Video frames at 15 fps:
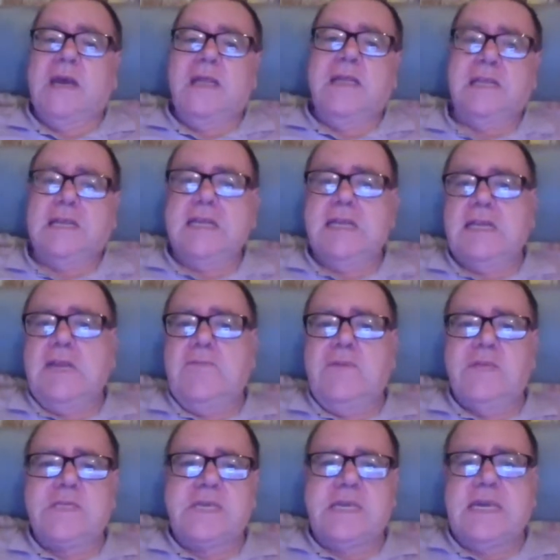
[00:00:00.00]
they did a
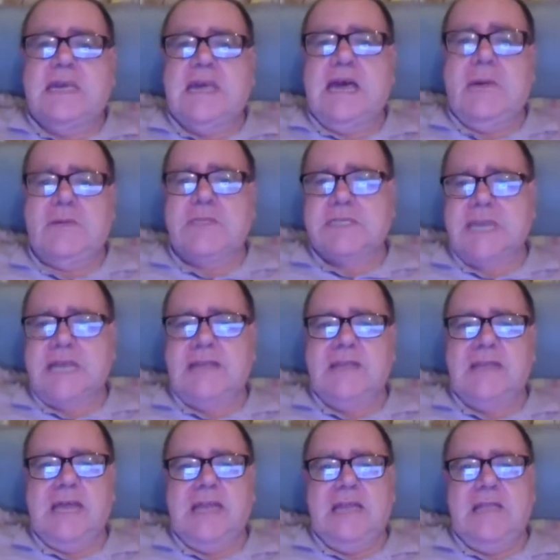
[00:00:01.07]
different
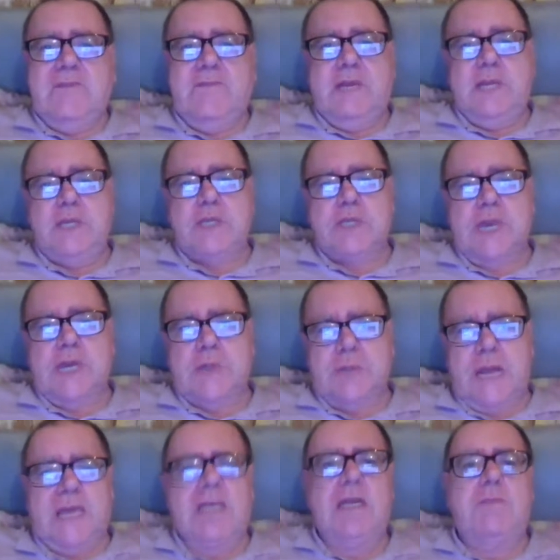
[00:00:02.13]
outstanding ending for each
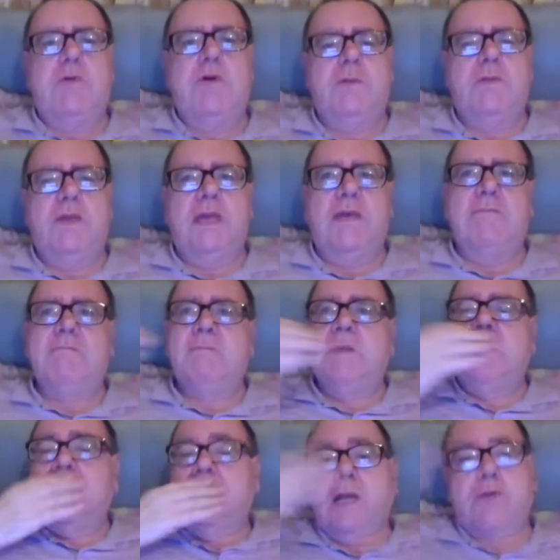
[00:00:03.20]
Dracula movie.
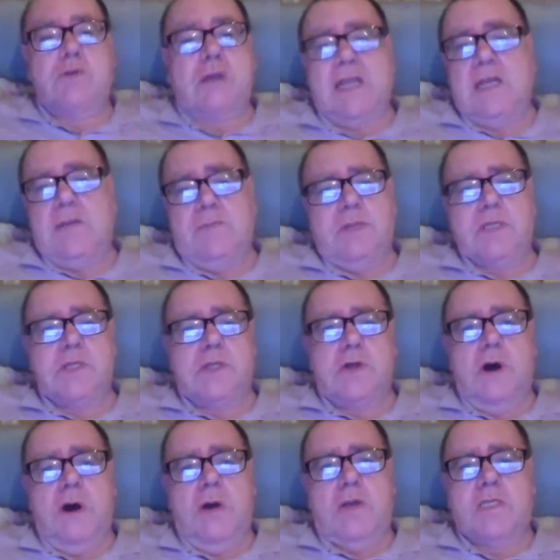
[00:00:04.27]
Like Dracula Prince of
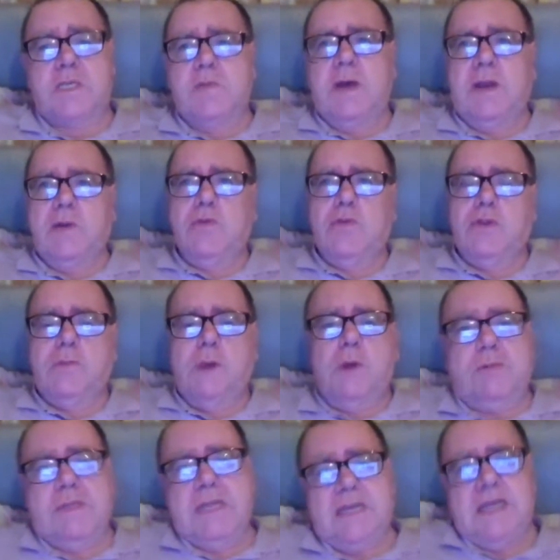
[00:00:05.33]
Darkness, he went under the
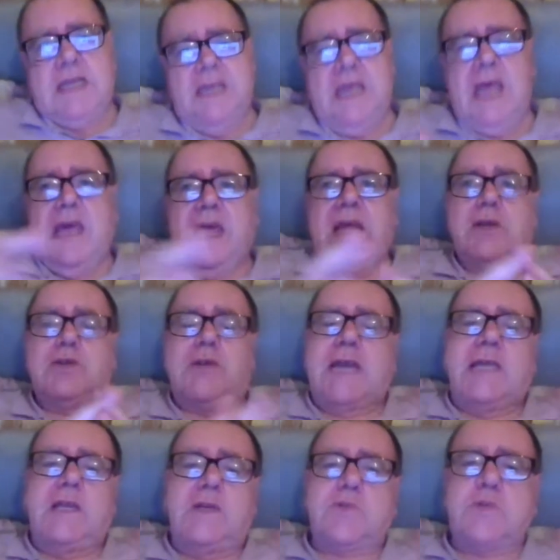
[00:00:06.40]
moat, didn't he?
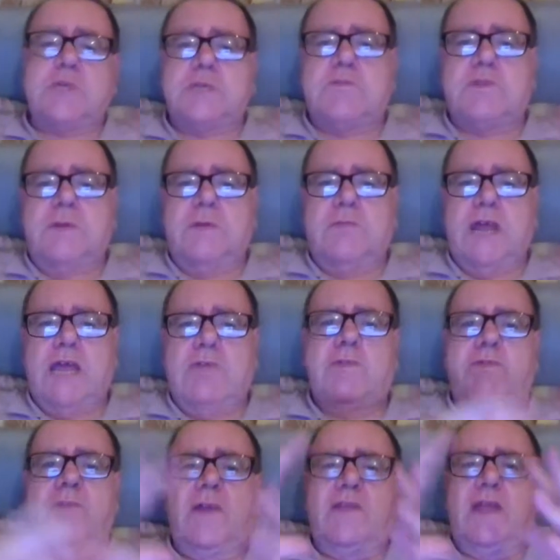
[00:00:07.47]
Dracula's risen from the grave.
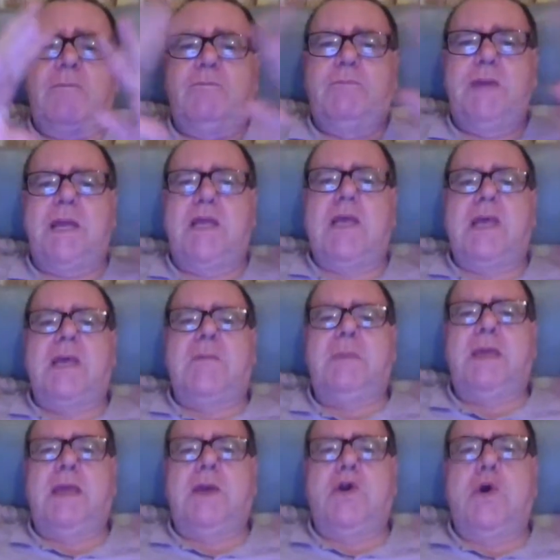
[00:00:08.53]
He fell on that big
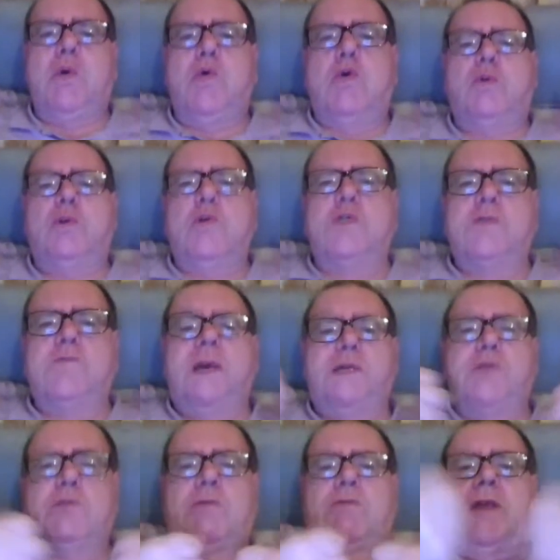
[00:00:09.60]
gold
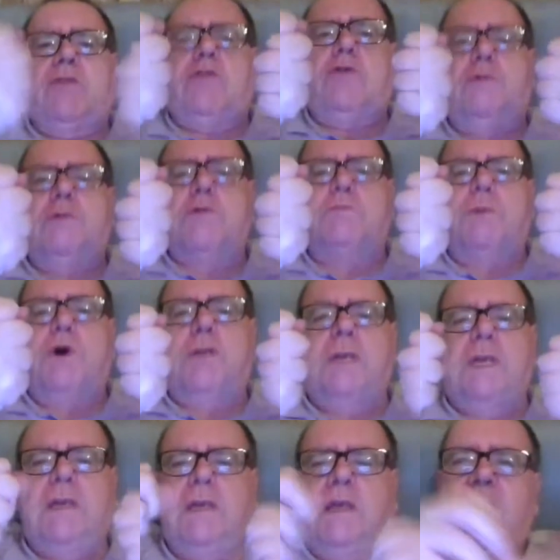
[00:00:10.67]
crucifix, went right through his
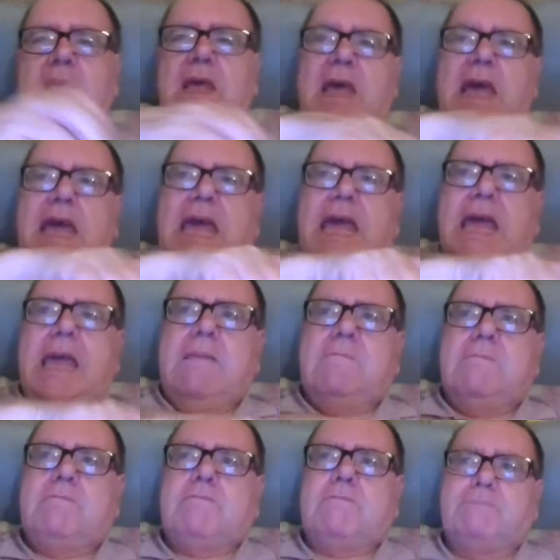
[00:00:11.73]
body.
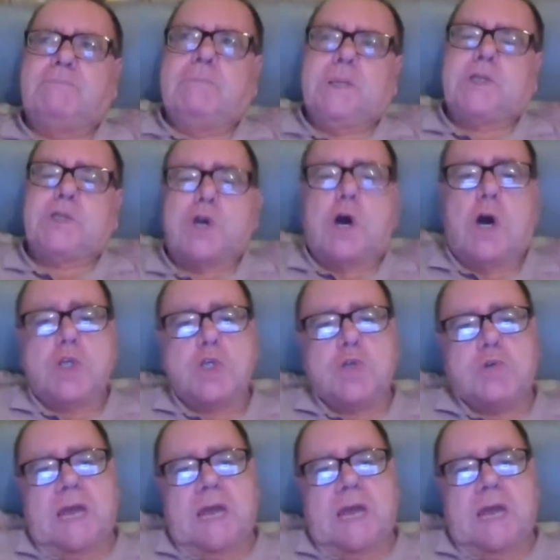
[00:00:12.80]
Scouser